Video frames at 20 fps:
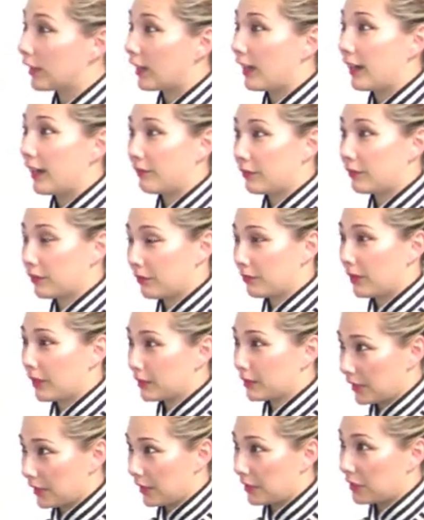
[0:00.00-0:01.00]
Like I have to
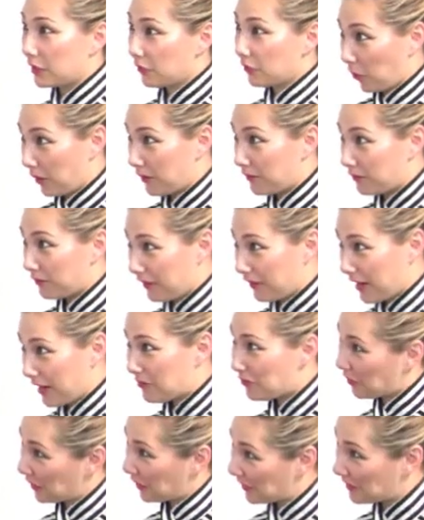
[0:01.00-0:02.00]
make size 4 and 5
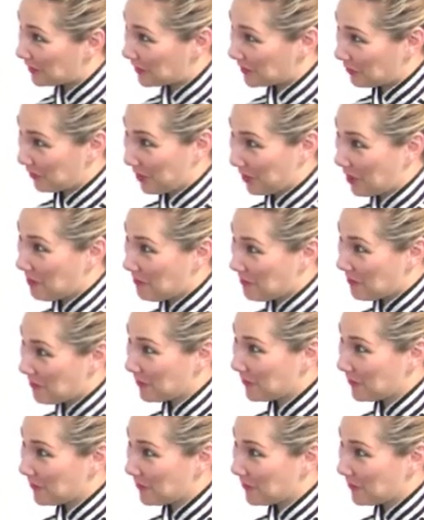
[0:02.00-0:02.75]
rings for them.